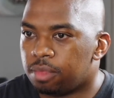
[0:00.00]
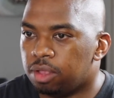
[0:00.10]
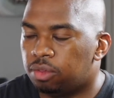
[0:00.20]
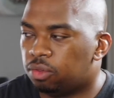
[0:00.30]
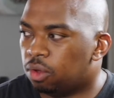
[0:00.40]

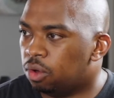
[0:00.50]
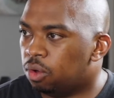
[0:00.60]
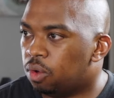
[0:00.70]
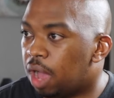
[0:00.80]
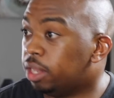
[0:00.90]

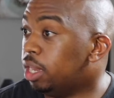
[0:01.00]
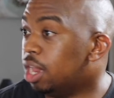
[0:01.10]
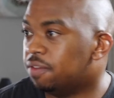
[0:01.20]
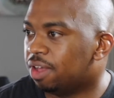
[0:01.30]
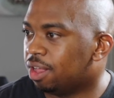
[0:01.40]
So
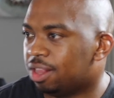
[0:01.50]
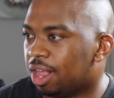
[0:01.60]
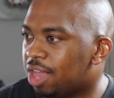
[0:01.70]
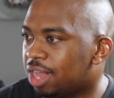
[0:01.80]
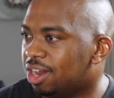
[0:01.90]

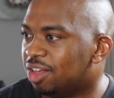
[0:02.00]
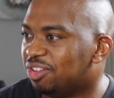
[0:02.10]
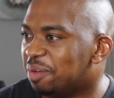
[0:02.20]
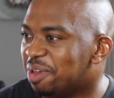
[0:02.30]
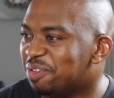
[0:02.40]
Canada's
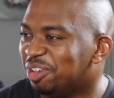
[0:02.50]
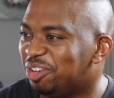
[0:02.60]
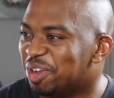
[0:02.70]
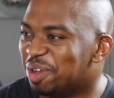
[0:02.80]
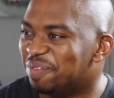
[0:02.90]
not my first job.